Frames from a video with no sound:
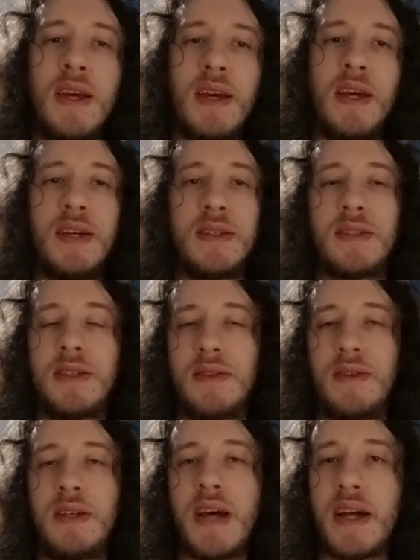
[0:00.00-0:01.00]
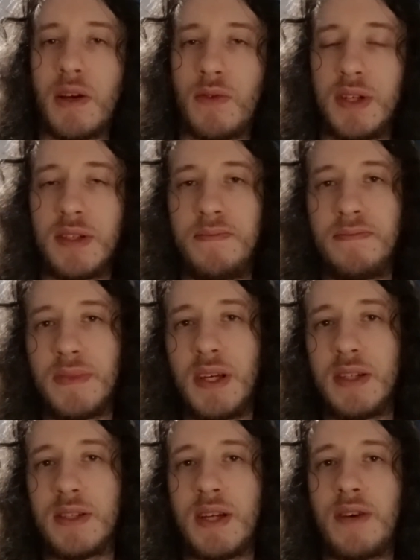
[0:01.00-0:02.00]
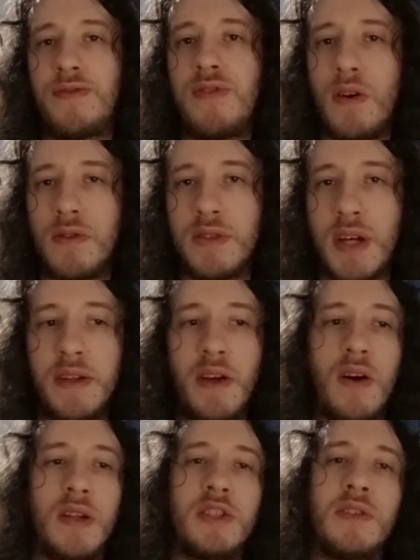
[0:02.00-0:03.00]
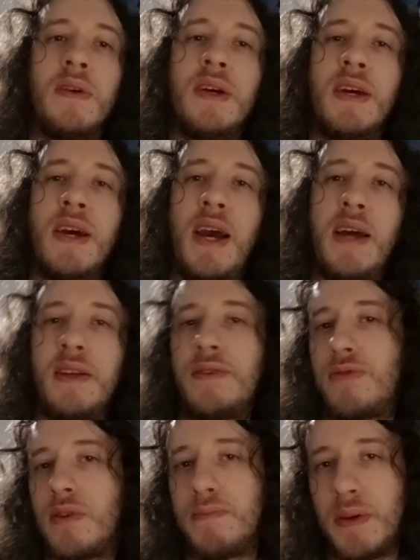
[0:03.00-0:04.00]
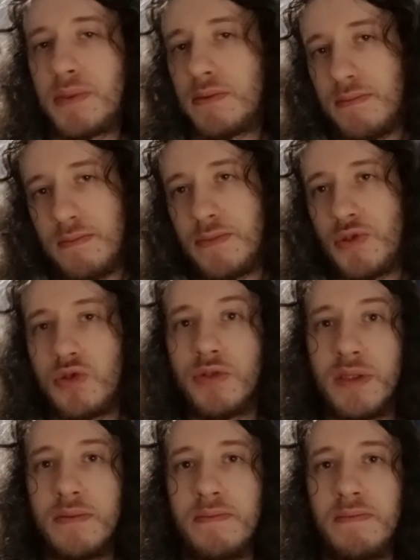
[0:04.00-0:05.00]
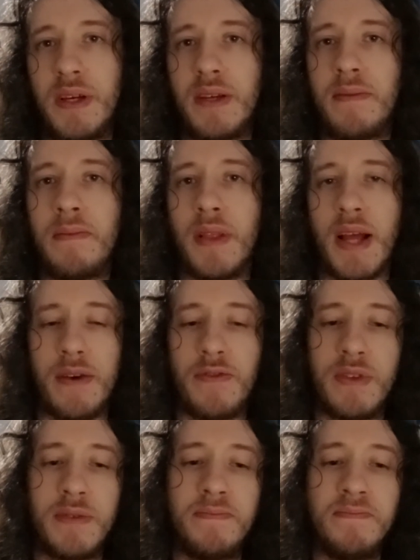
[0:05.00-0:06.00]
is inadequate, is a false ideology, and therefore people shouldn't be left.